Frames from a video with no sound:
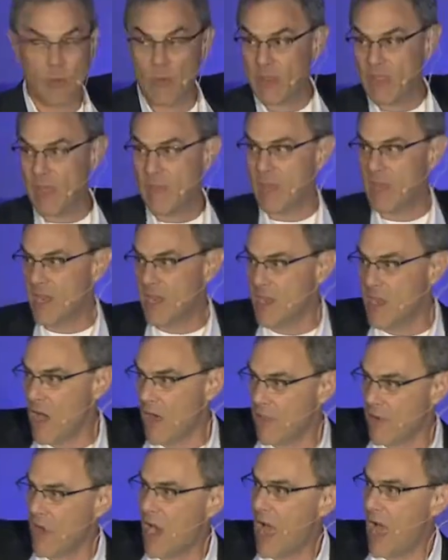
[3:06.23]
with them in
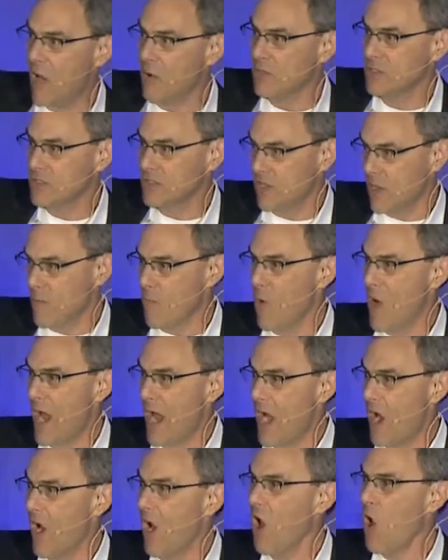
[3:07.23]
another house
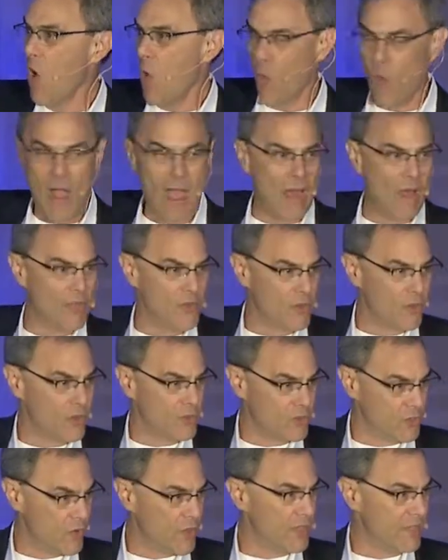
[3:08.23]
somewhere while they're
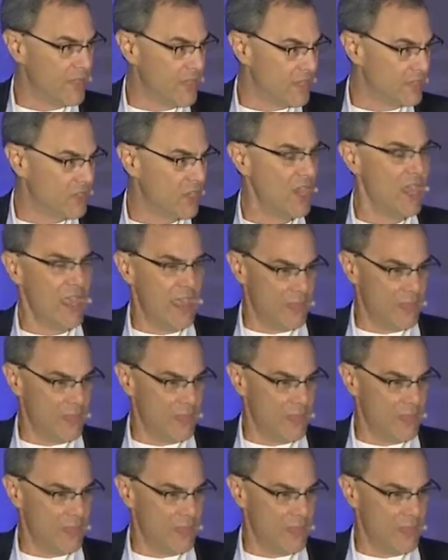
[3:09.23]
doing this.